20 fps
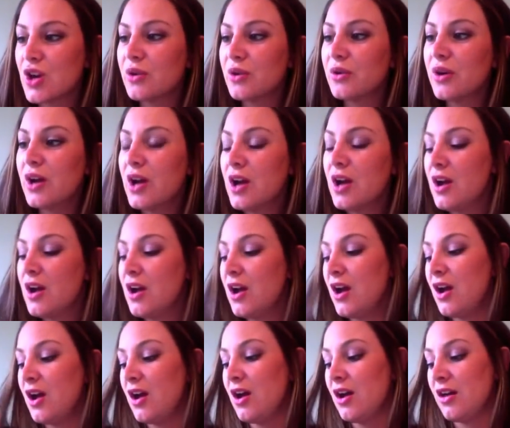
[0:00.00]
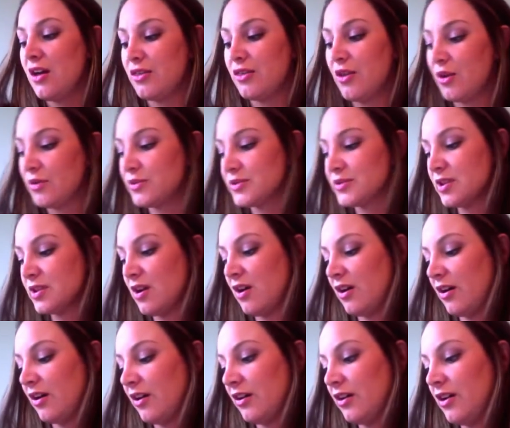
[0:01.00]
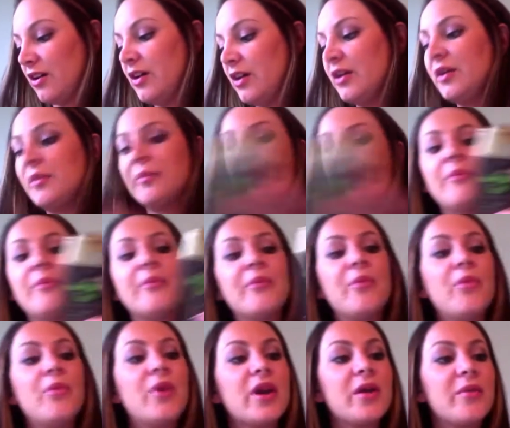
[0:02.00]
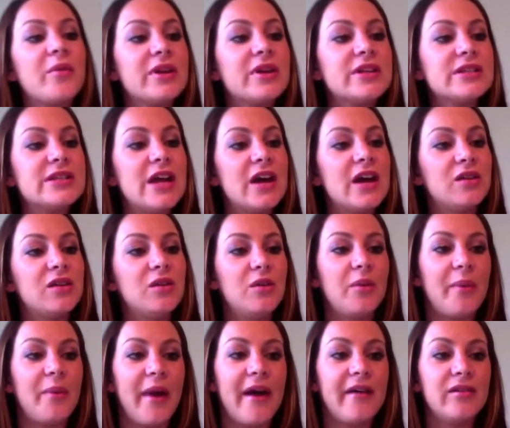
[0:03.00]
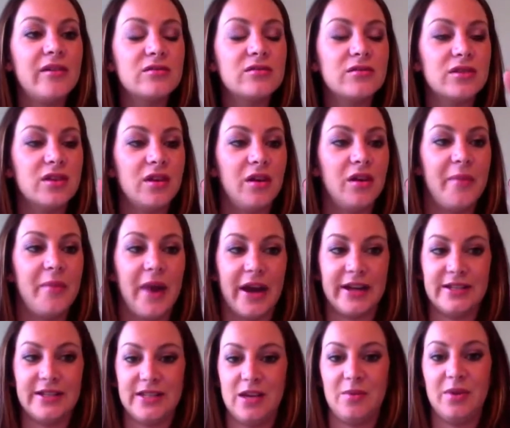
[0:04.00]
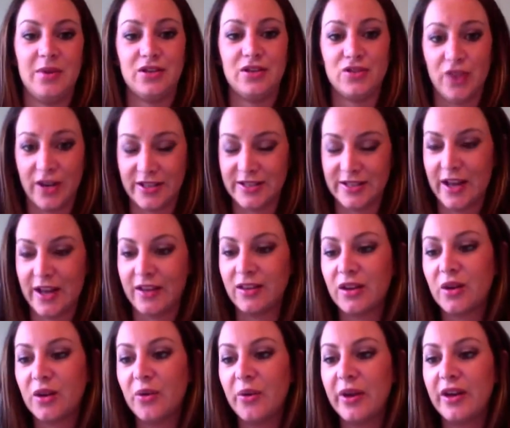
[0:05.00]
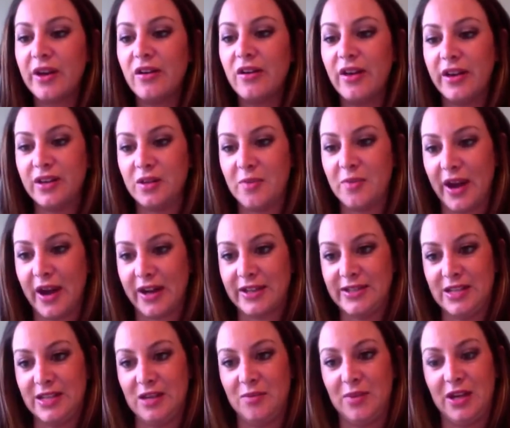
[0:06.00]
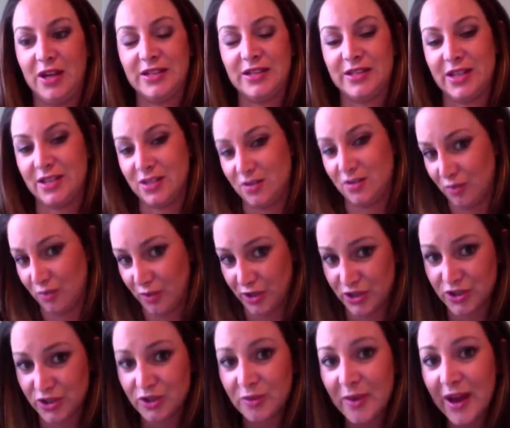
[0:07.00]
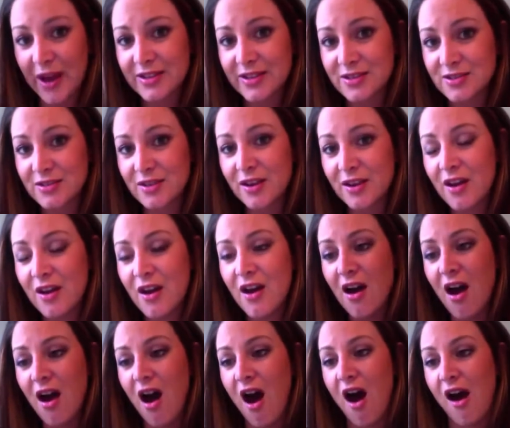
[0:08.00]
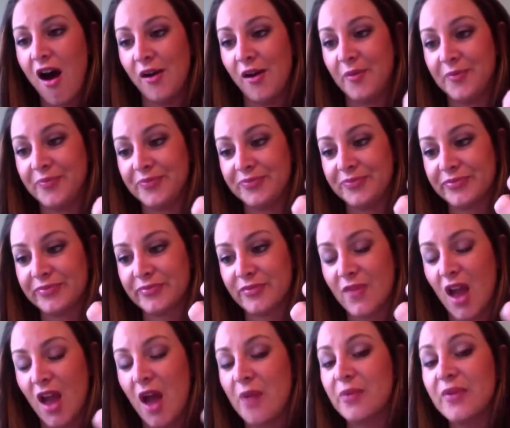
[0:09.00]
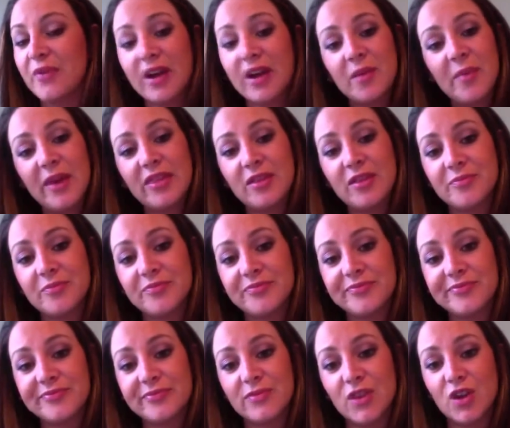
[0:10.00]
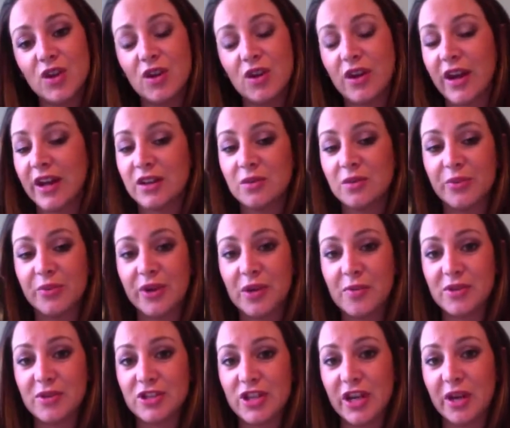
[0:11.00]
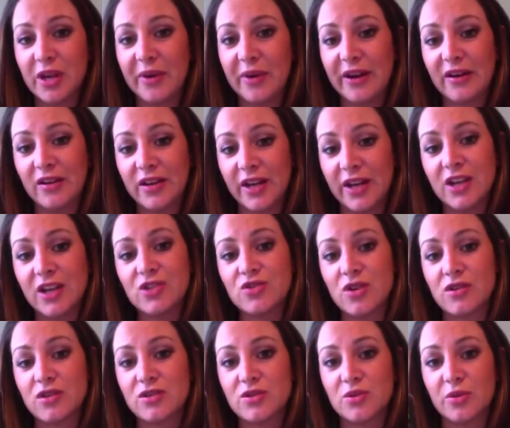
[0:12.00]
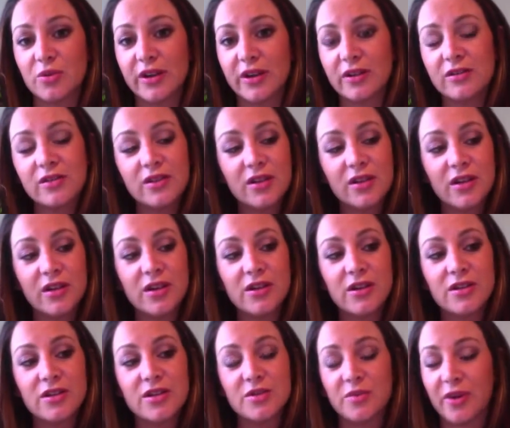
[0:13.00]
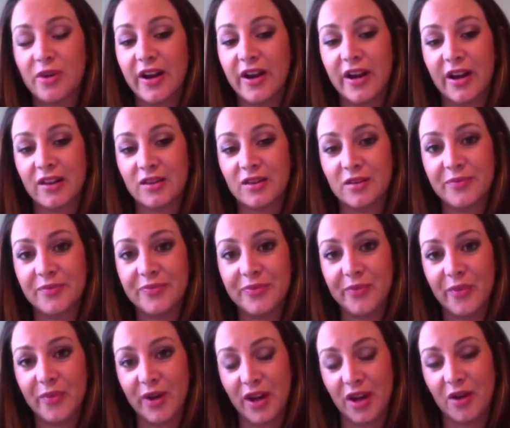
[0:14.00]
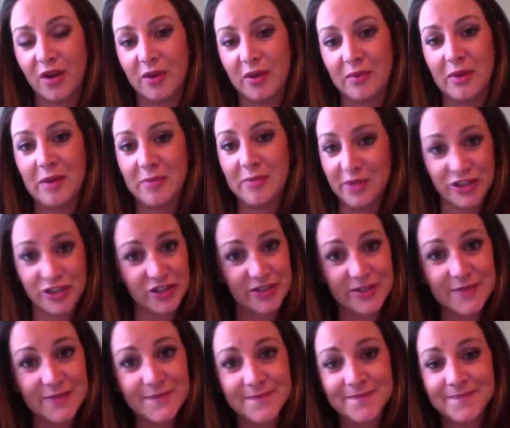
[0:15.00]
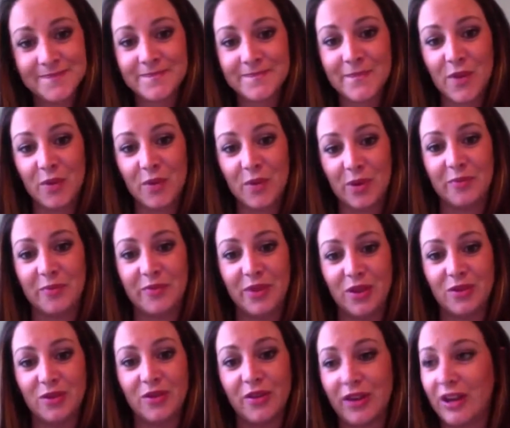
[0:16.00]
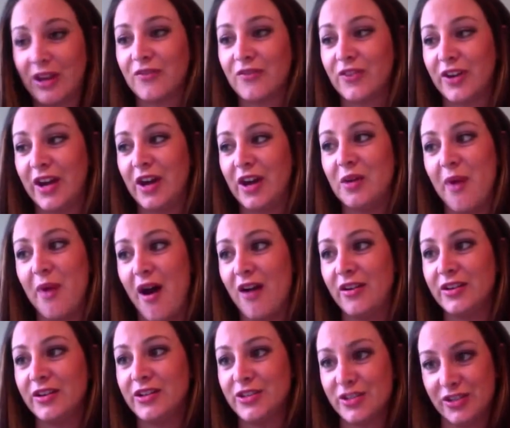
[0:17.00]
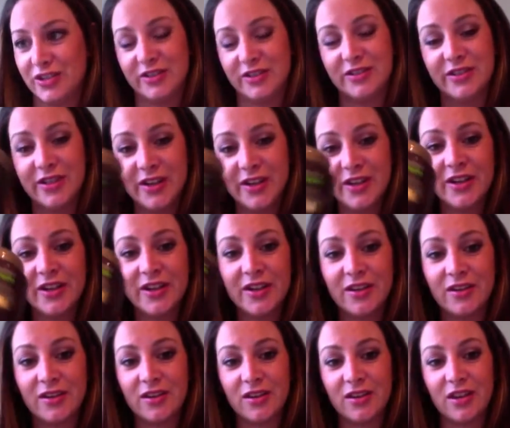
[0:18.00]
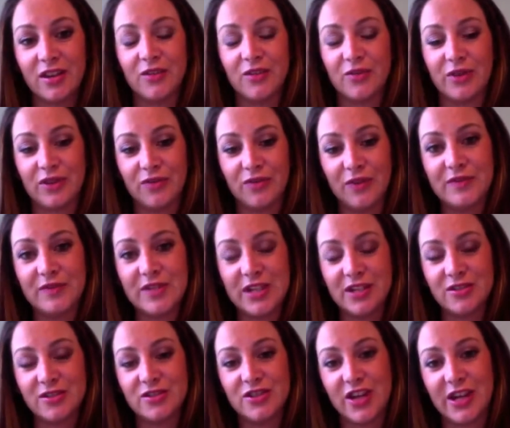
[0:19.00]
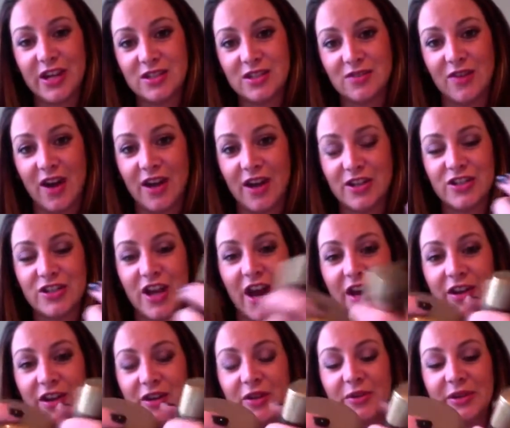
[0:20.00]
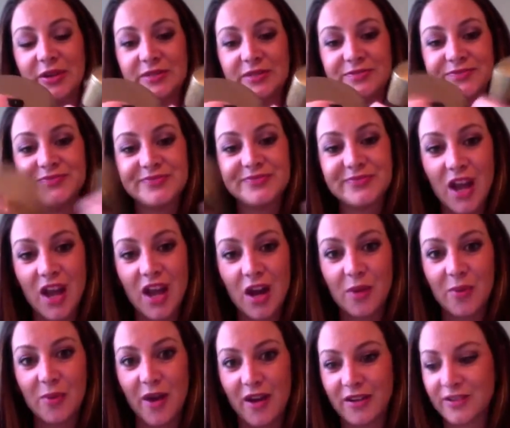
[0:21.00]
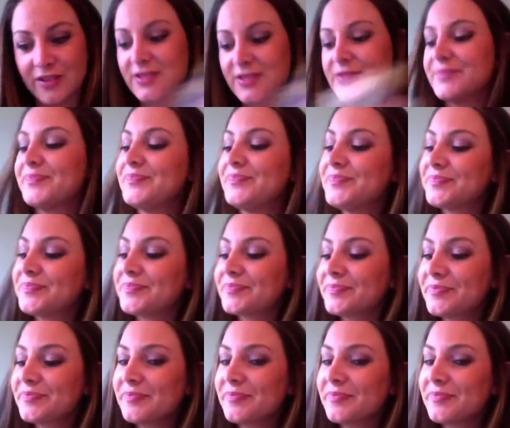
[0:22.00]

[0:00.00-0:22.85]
So those are what I wanted to tell you about the Macadamia Dry Styling Oil and the Macadamia Intensive Moisture Mask. I would recommend them. You can them pretty much anywhere, at any drugstore, is where I get them when I go on my binges, when I'm looking for nail polish and leave with 15 shades of eyeshadow and hair products.